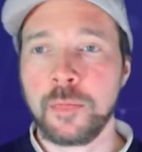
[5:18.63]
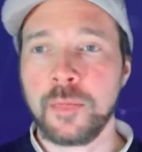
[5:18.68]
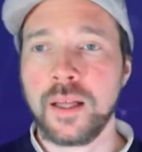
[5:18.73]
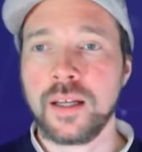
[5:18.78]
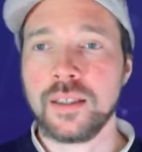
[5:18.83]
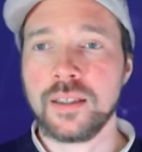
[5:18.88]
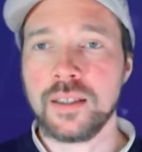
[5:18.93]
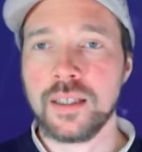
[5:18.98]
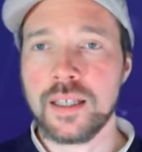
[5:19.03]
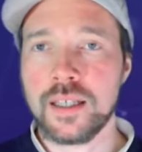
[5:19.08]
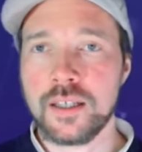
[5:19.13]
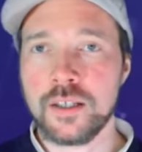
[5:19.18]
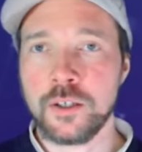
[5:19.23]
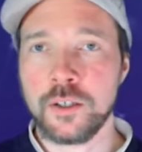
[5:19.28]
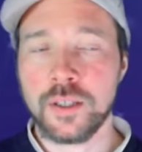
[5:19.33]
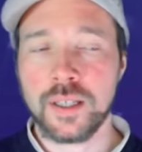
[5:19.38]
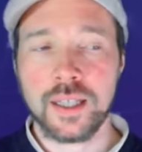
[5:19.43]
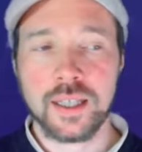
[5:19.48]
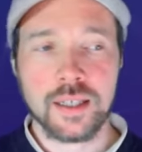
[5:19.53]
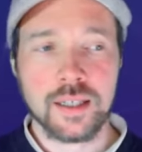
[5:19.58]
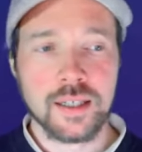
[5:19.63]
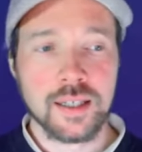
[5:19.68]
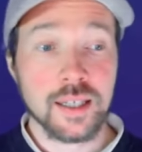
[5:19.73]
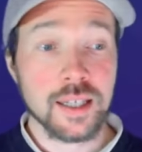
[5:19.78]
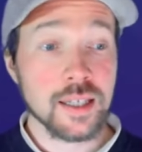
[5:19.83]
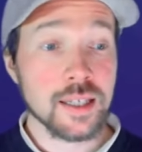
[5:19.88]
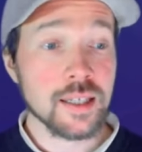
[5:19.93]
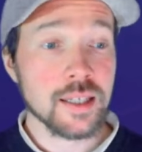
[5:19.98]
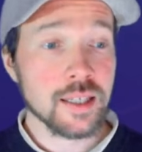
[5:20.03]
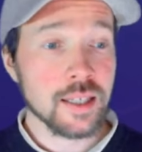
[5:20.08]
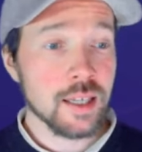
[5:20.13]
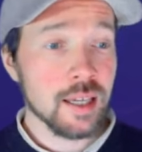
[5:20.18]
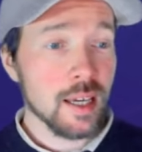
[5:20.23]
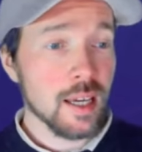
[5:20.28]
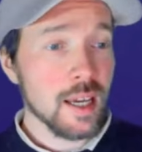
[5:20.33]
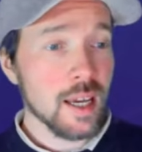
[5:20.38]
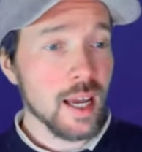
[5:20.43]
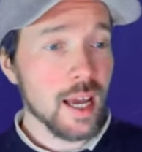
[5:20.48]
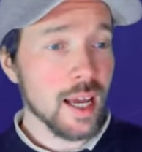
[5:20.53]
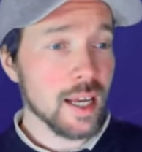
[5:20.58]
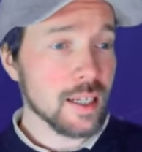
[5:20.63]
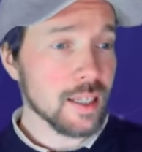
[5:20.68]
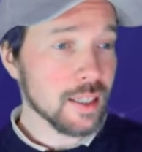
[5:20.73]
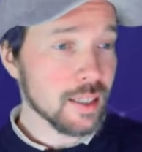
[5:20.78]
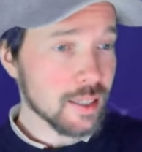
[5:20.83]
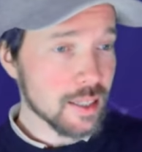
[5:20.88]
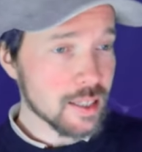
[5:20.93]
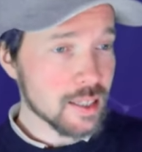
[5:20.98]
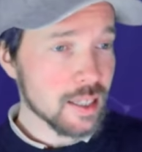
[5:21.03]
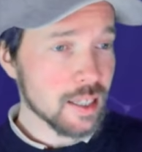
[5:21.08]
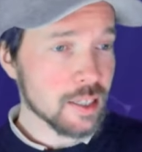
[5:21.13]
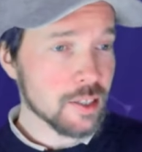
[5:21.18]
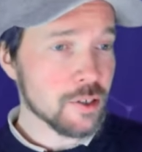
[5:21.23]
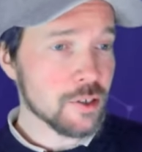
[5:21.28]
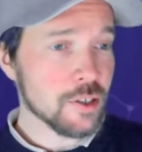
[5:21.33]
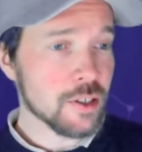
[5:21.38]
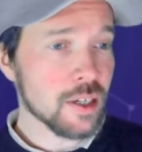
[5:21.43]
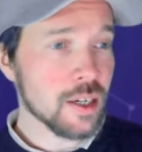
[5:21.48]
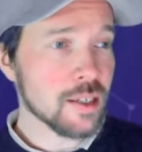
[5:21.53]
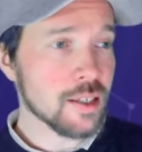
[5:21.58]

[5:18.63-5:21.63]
does not exist. And in this exercise,